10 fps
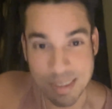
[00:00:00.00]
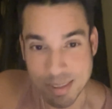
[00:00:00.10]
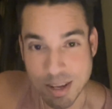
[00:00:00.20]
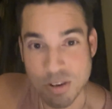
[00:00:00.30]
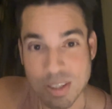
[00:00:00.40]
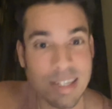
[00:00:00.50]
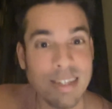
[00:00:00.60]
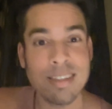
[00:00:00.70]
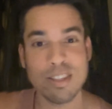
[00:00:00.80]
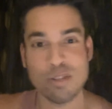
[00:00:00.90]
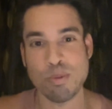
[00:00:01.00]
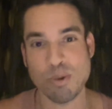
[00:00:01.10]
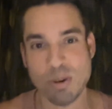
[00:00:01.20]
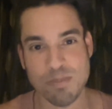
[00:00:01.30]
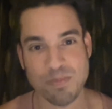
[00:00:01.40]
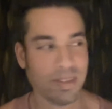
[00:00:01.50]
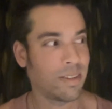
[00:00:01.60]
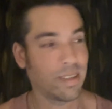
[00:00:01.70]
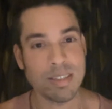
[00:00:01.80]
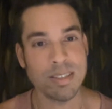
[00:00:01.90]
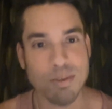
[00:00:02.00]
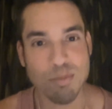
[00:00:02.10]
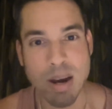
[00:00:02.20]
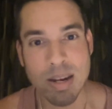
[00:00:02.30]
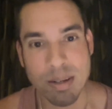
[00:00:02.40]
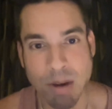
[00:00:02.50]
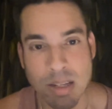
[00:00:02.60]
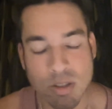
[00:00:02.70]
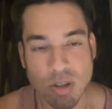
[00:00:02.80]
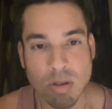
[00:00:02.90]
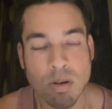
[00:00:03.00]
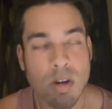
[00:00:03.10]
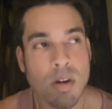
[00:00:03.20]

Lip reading: is guaranteed in this sport unless it's in writing, right? So